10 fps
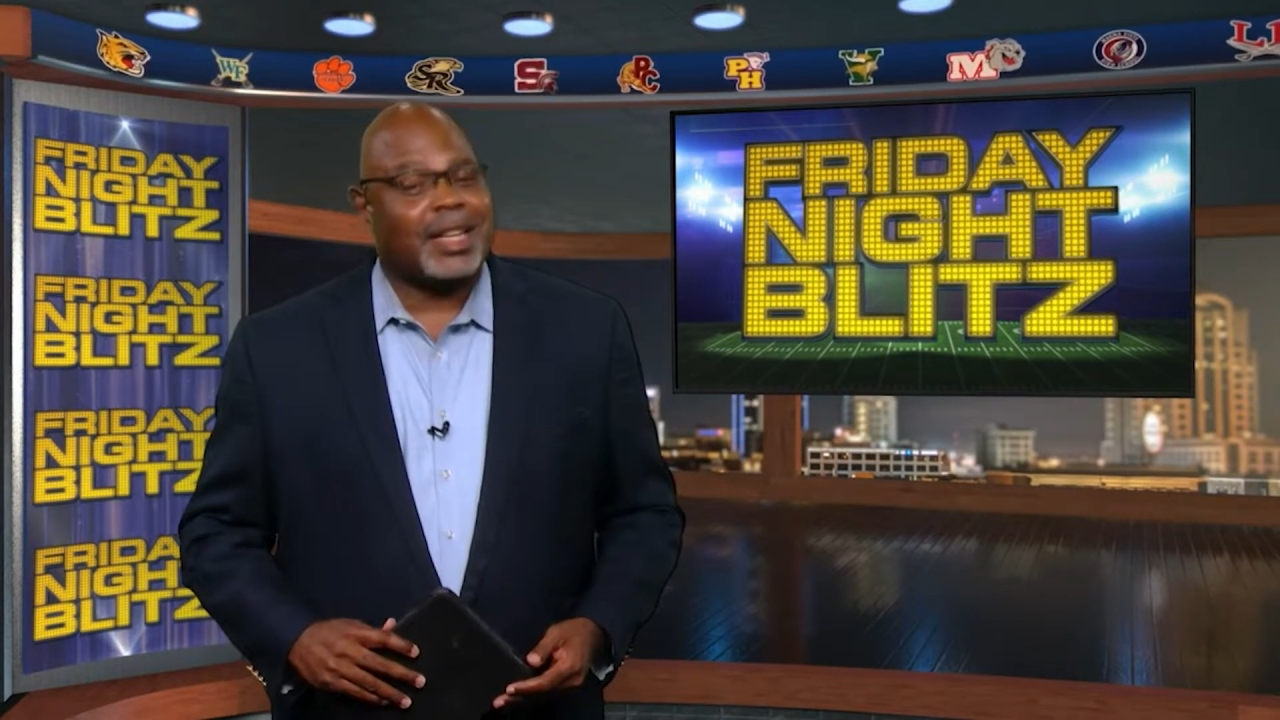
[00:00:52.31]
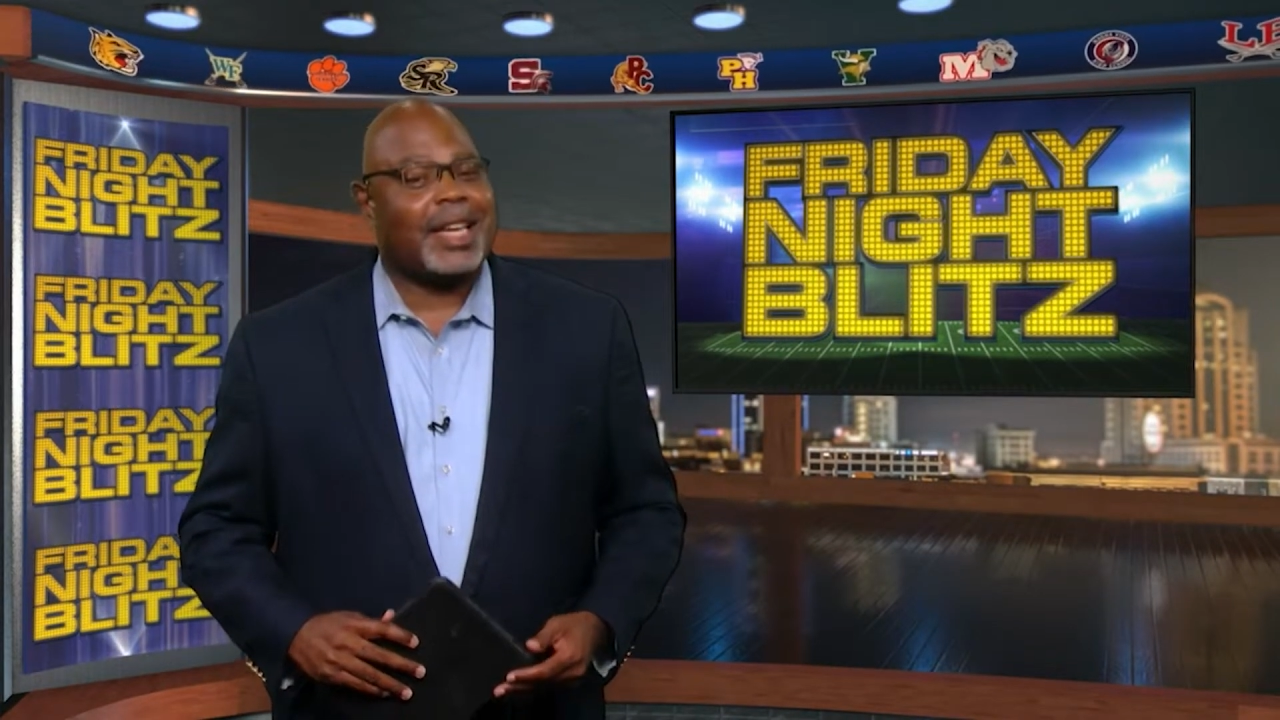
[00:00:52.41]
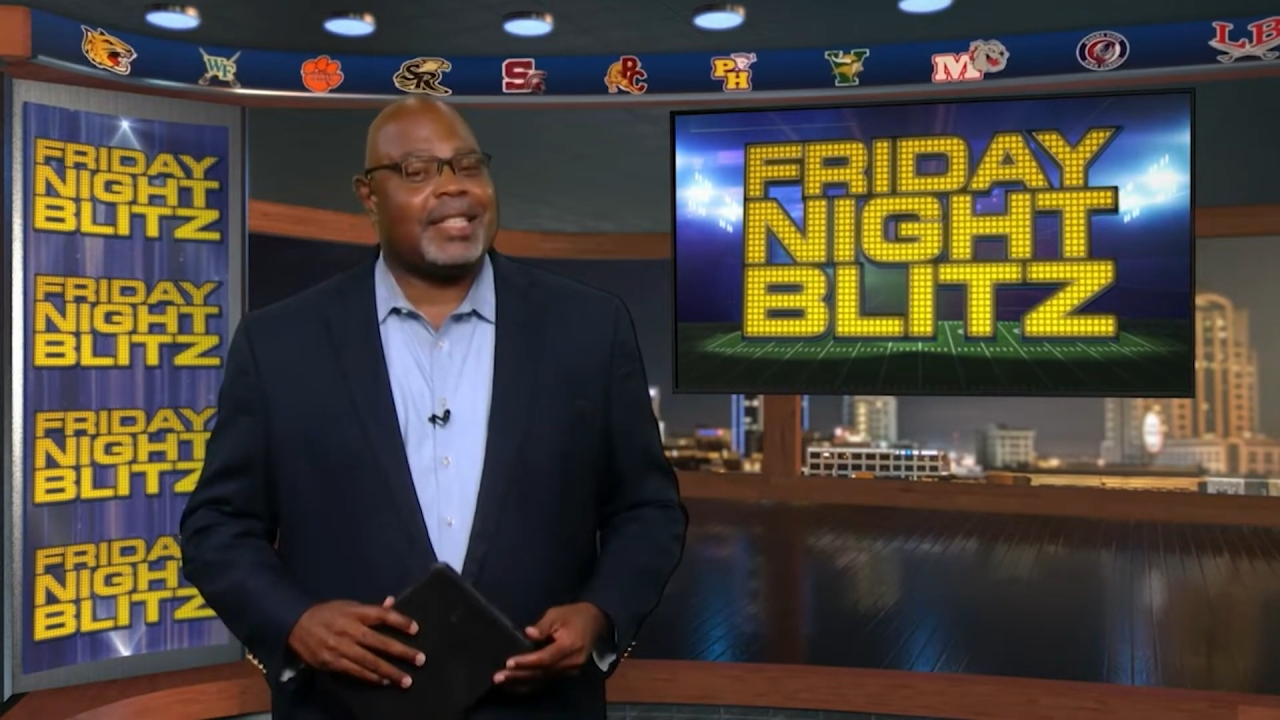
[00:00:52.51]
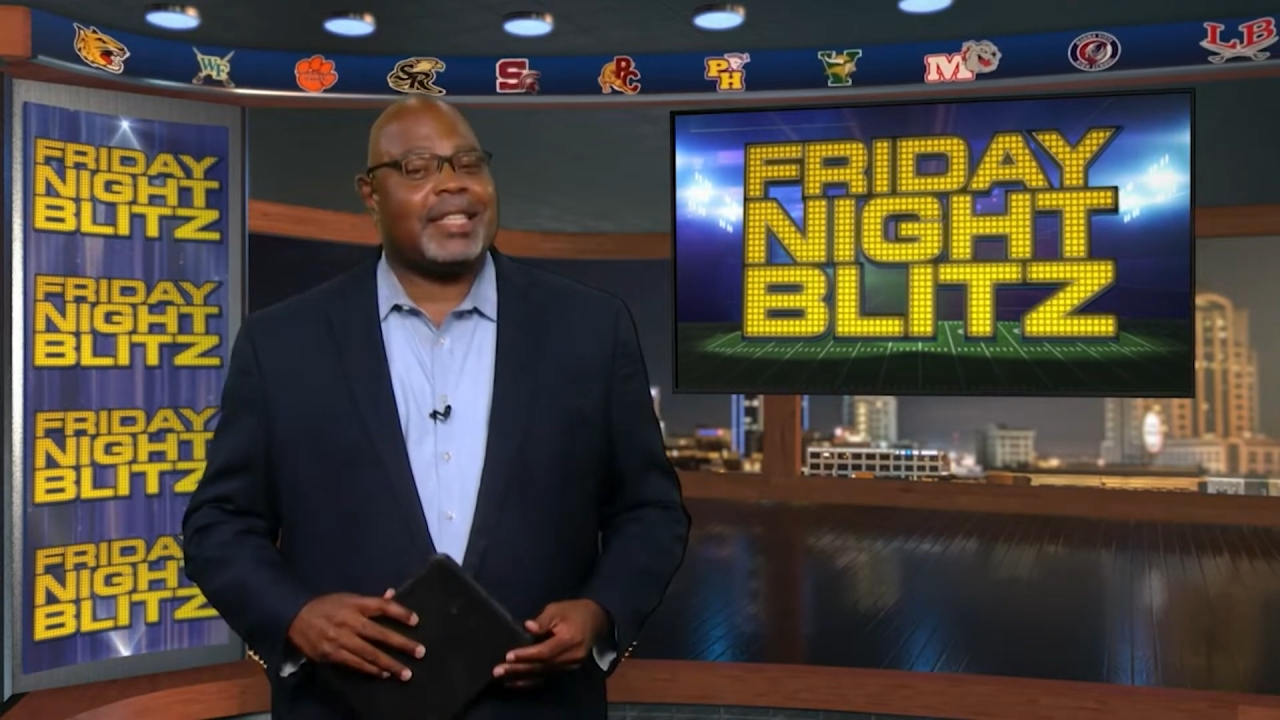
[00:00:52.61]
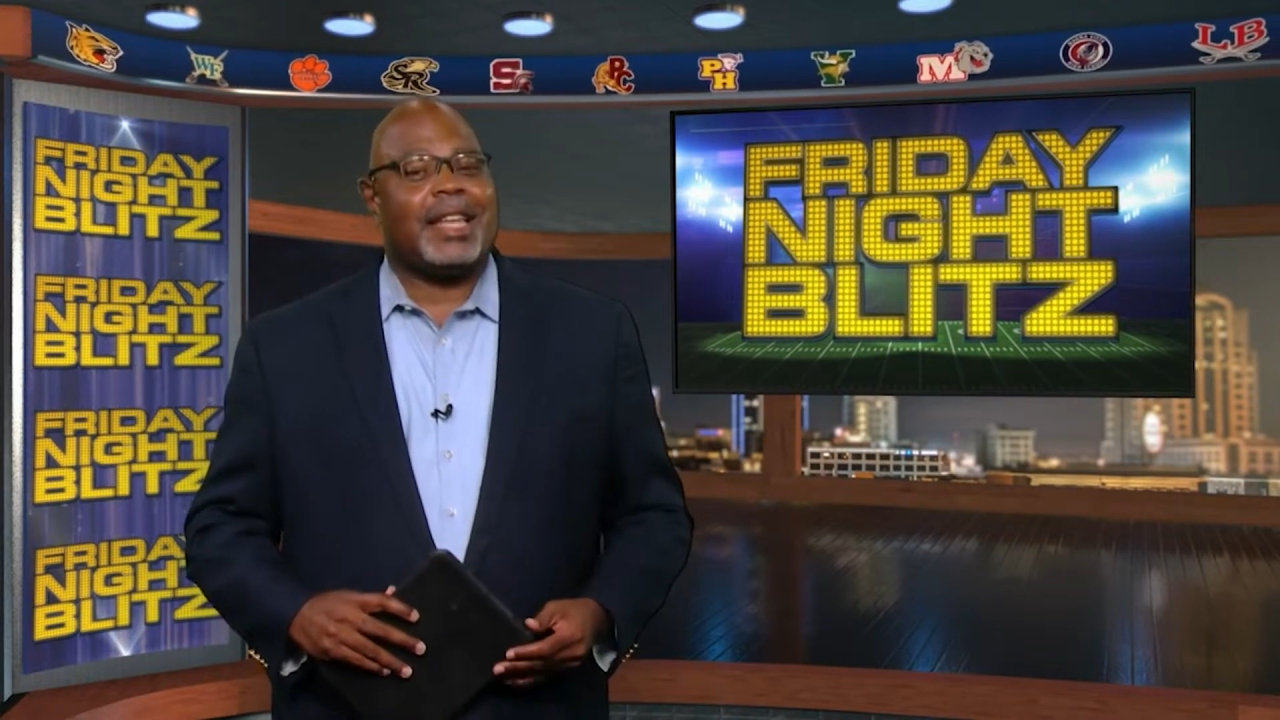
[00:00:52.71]
the
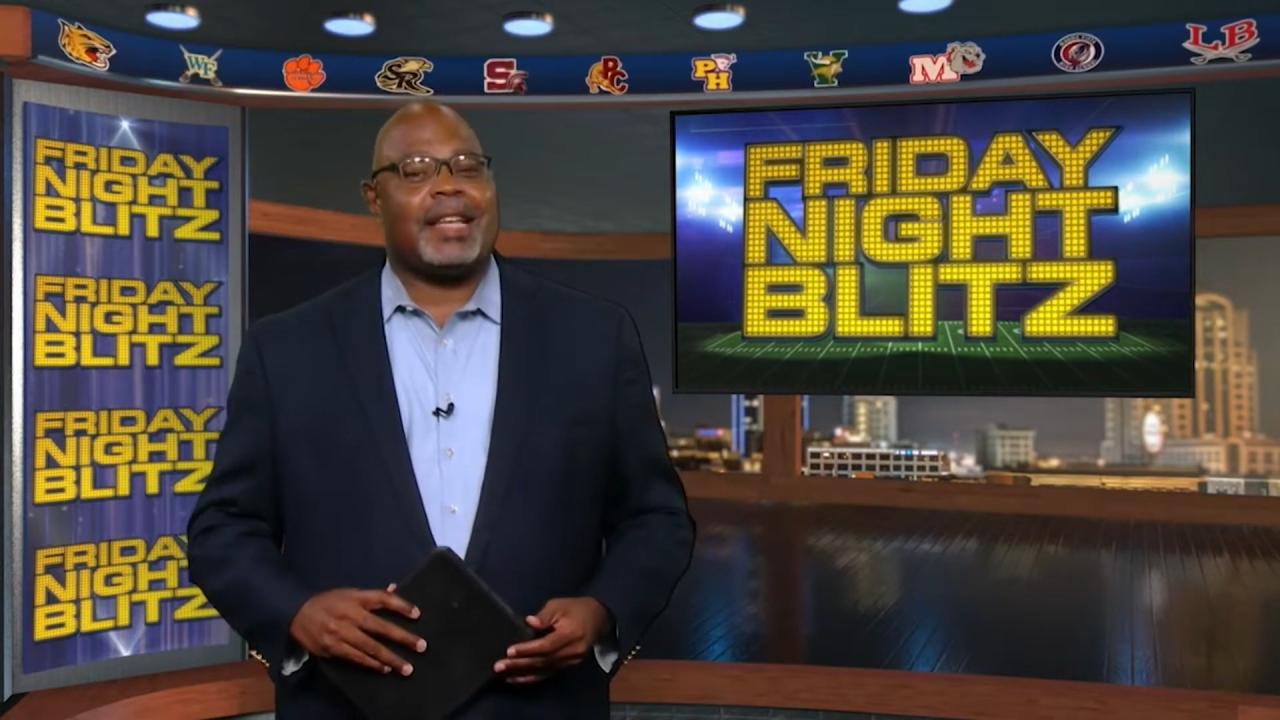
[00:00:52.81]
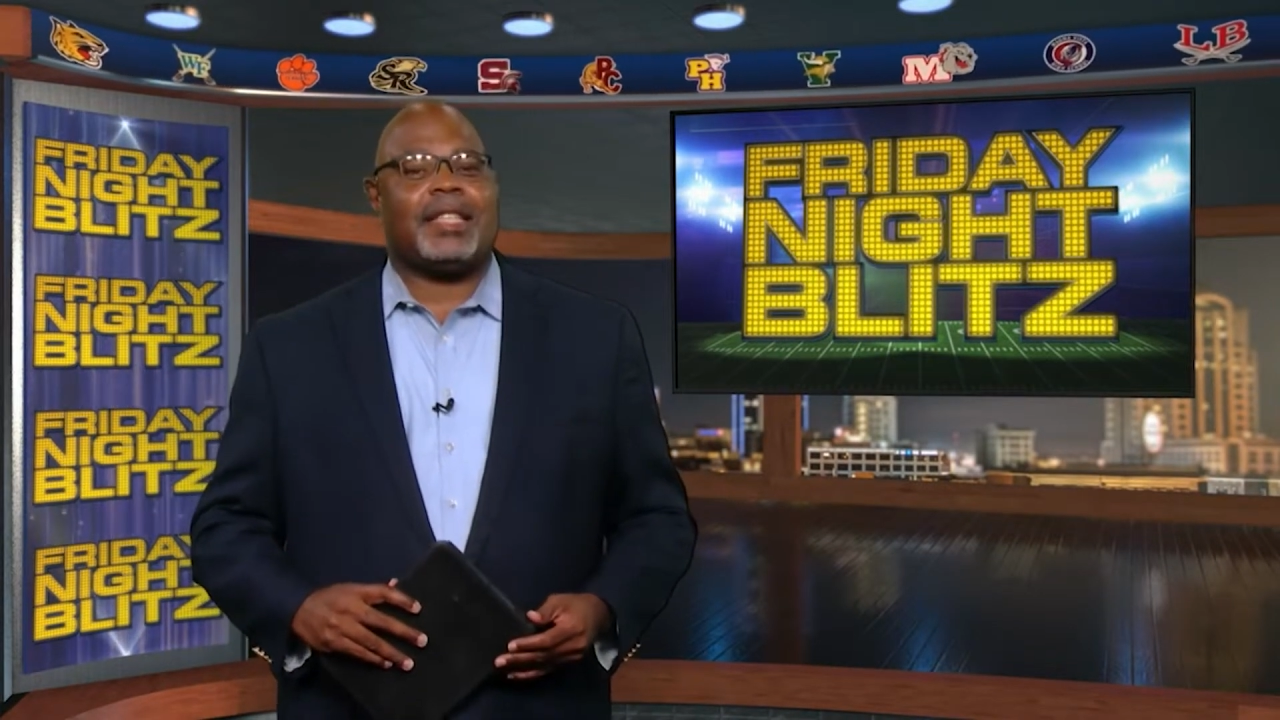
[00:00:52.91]
EC Glass